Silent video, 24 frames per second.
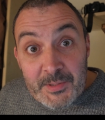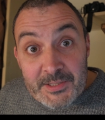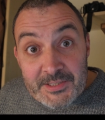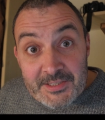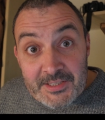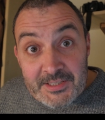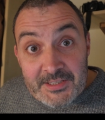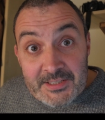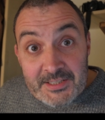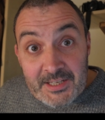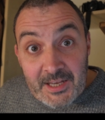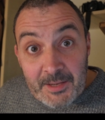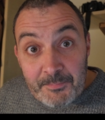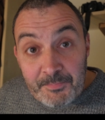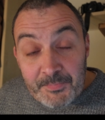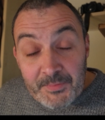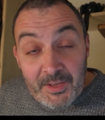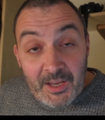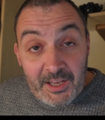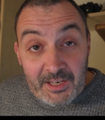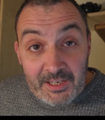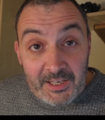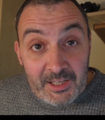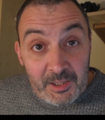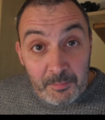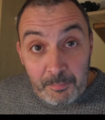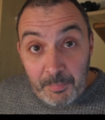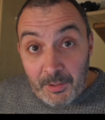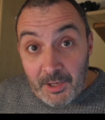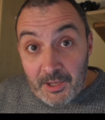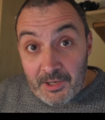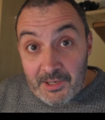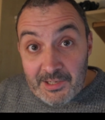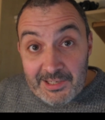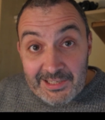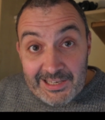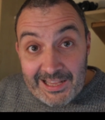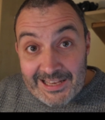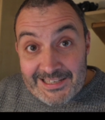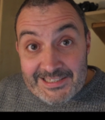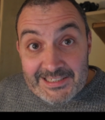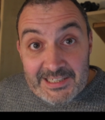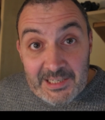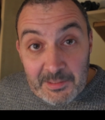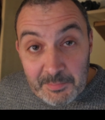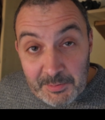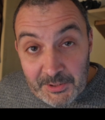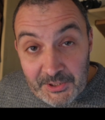business. And a little plug,
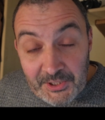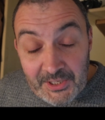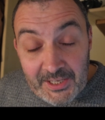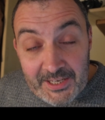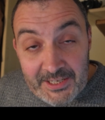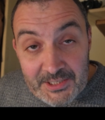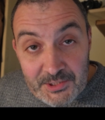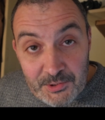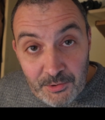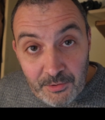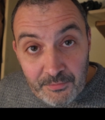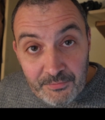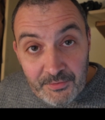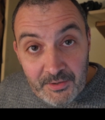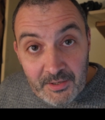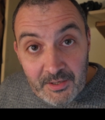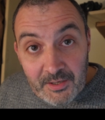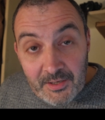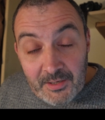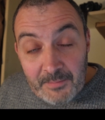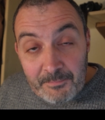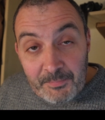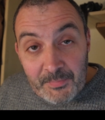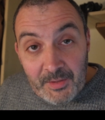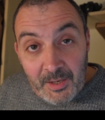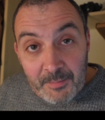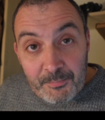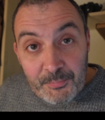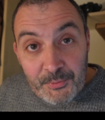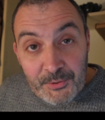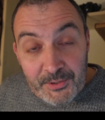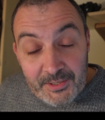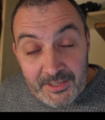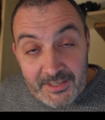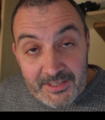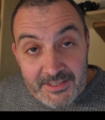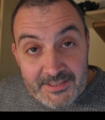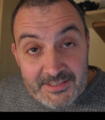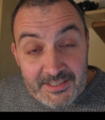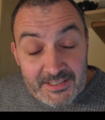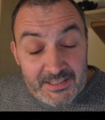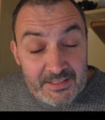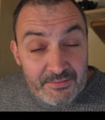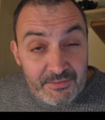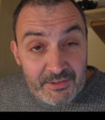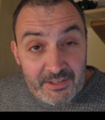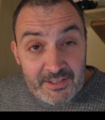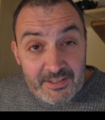last couple of days of a pretty
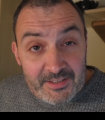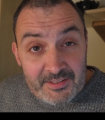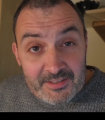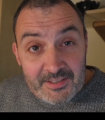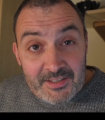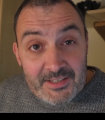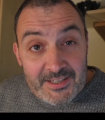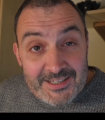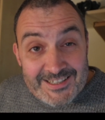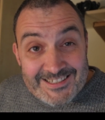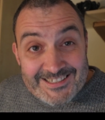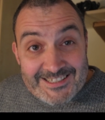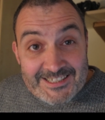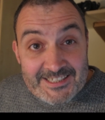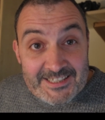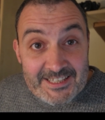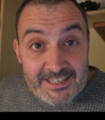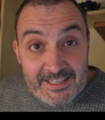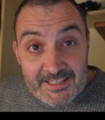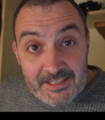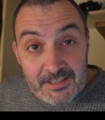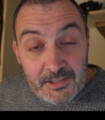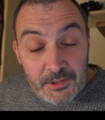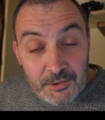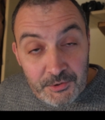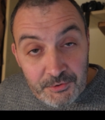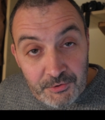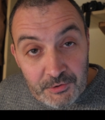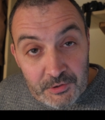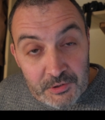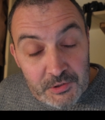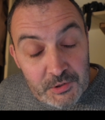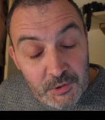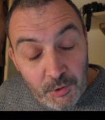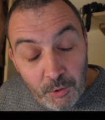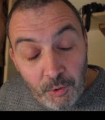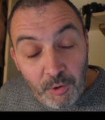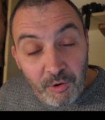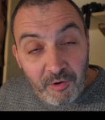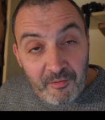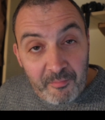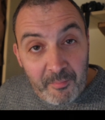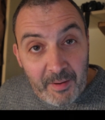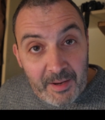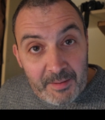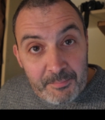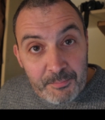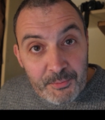significant sale across all
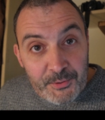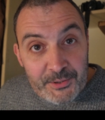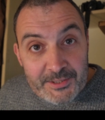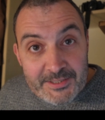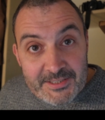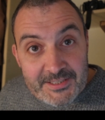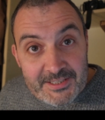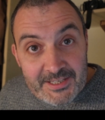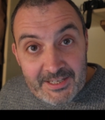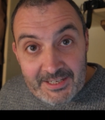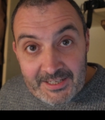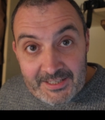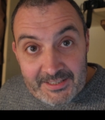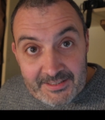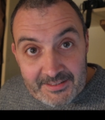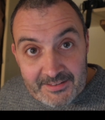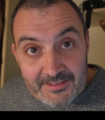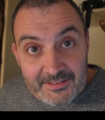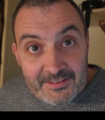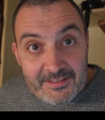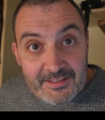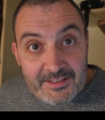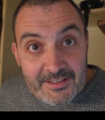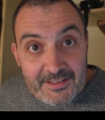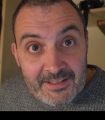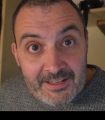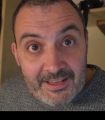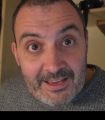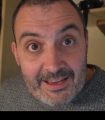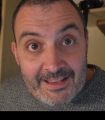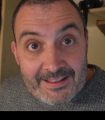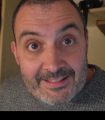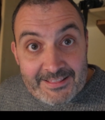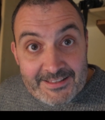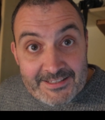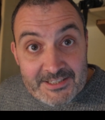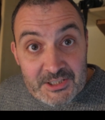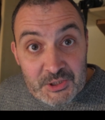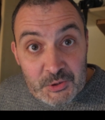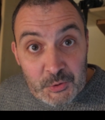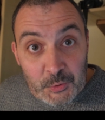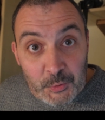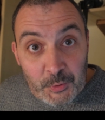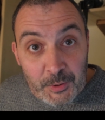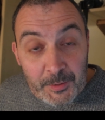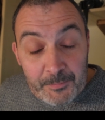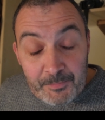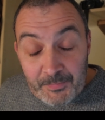of my prints in the
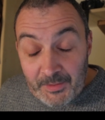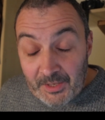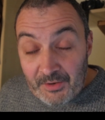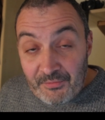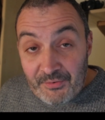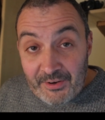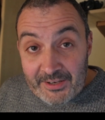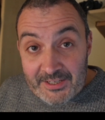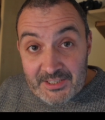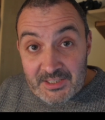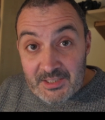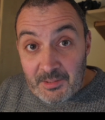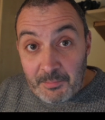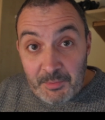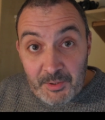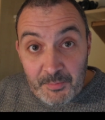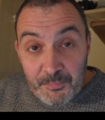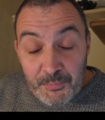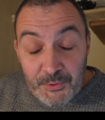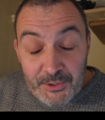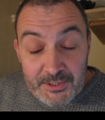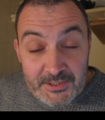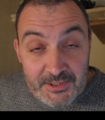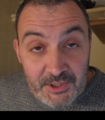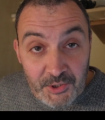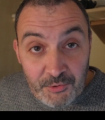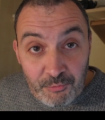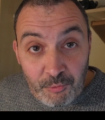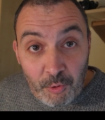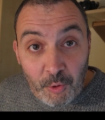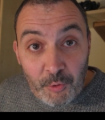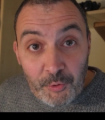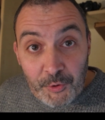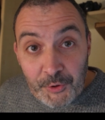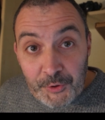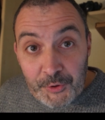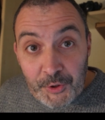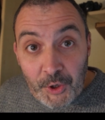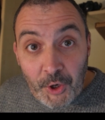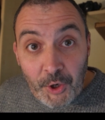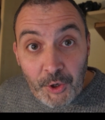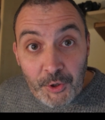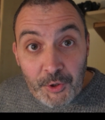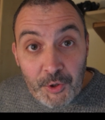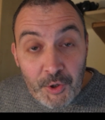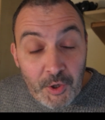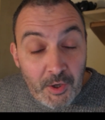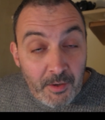store. And in fact, some of the prints that are on there
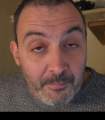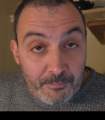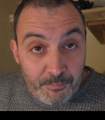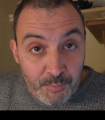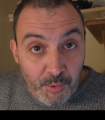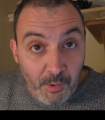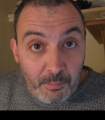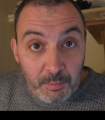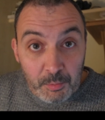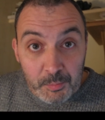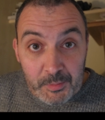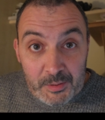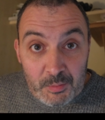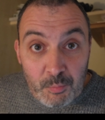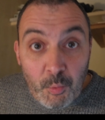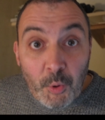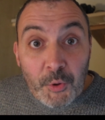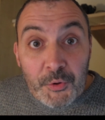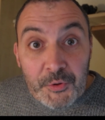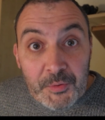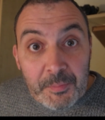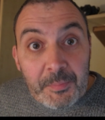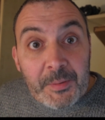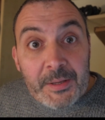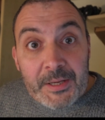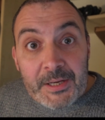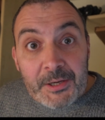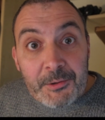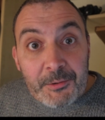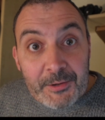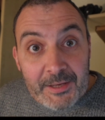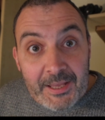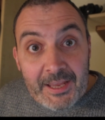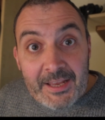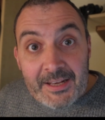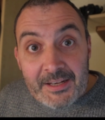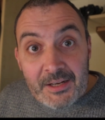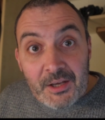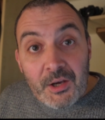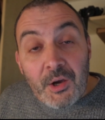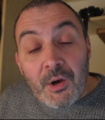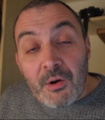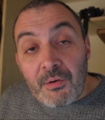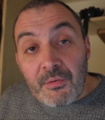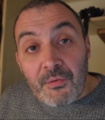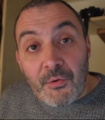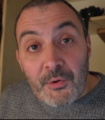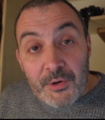now probably won't appear again
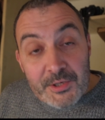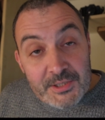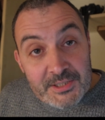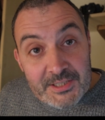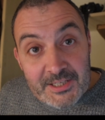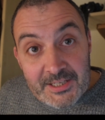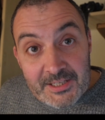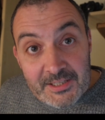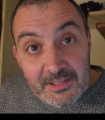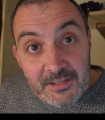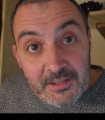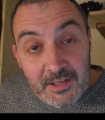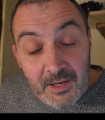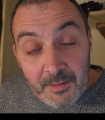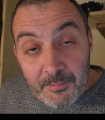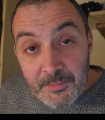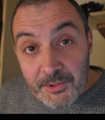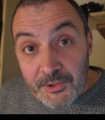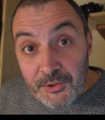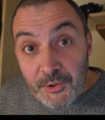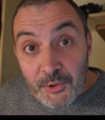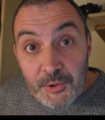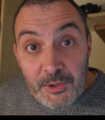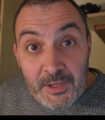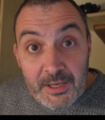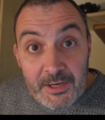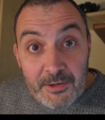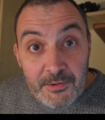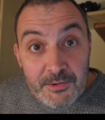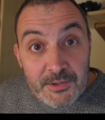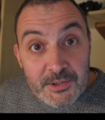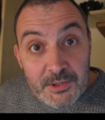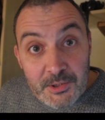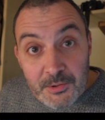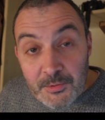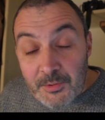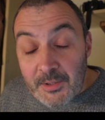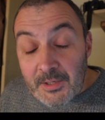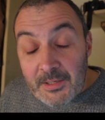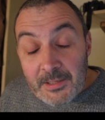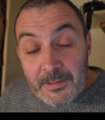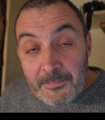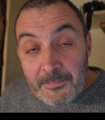for sale come the new year. So